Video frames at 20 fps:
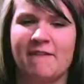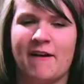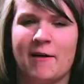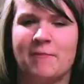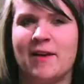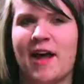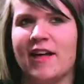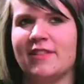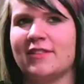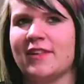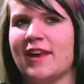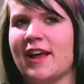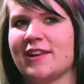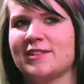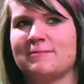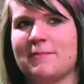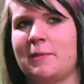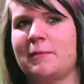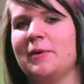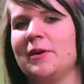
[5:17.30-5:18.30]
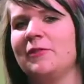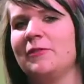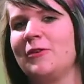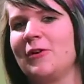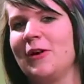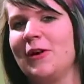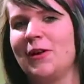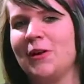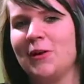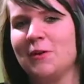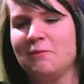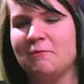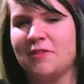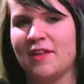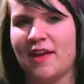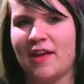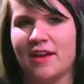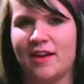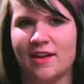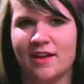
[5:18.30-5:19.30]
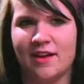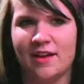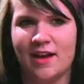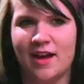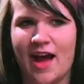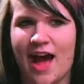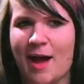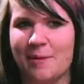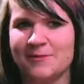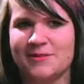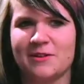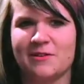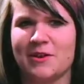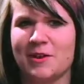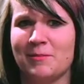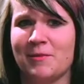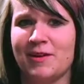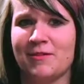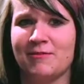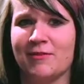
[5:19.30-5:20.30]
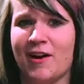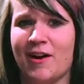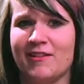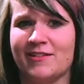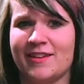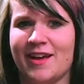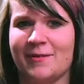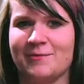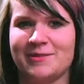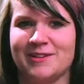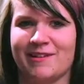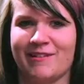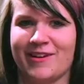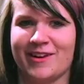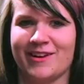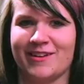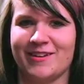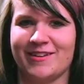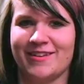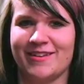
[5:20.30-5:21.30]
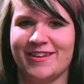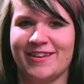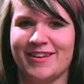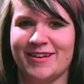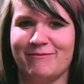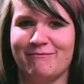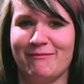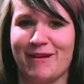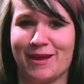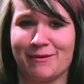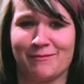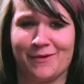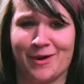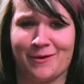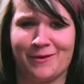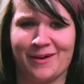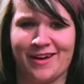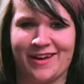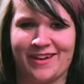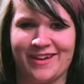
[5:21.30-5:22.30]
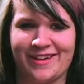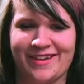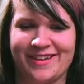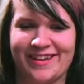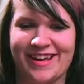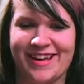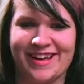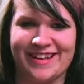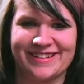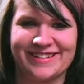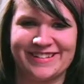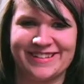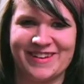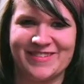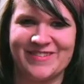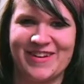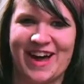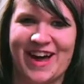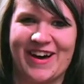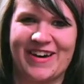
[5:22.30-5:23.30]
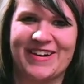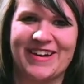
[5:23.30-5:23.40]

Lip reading: I'm not the next member of GreenRoom, then I'm still going to be involved. I'm still going to make my way in somehow.